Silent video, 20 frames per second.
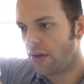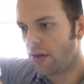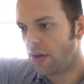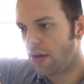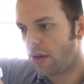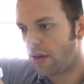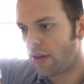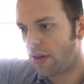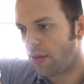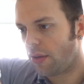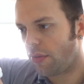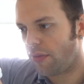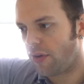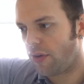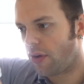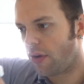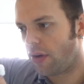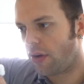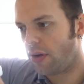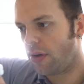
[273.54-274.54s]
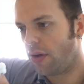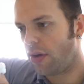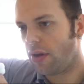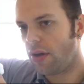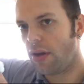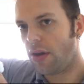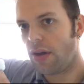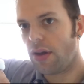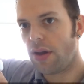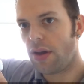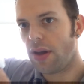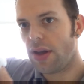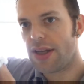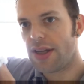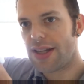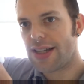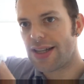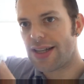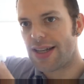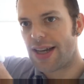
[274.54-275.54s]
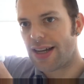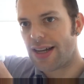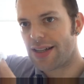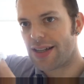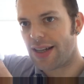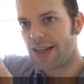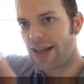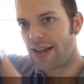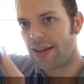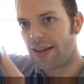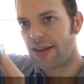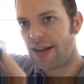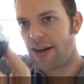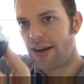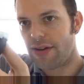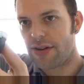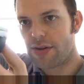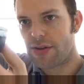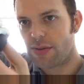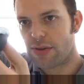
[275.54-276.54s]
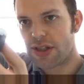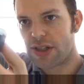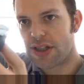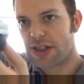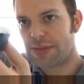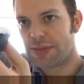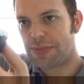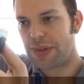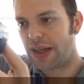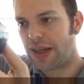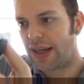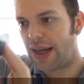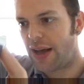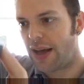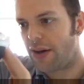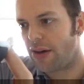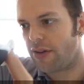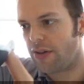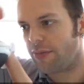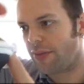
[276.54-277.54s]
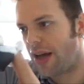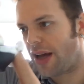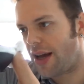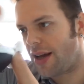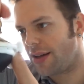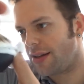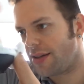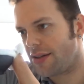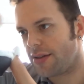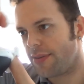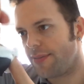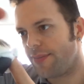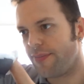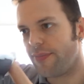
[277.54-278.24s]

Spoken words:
I think we've got stacks of lather there. It's all spilling out over my hands.